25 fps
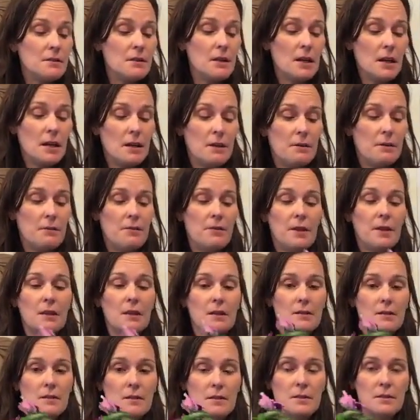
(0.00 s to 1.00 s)
I think
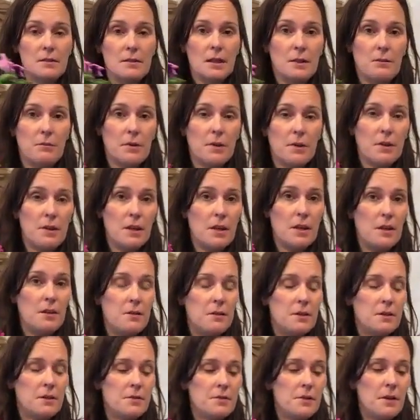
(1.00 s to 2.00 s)
this is like one of the
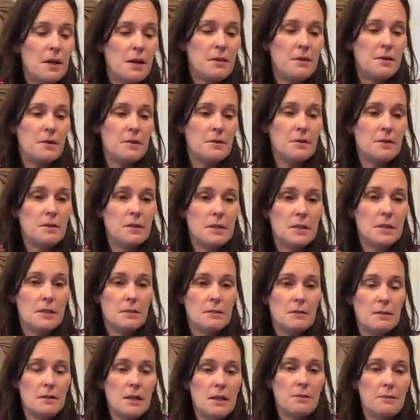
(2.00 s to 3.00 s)
cutest flowers
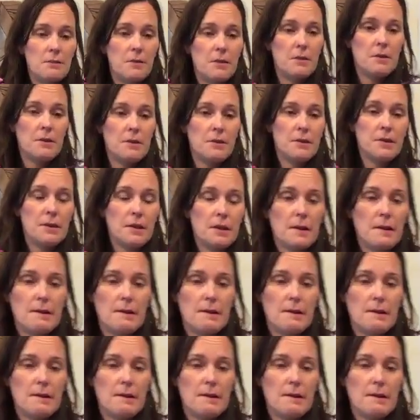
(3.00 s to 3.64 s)
ever.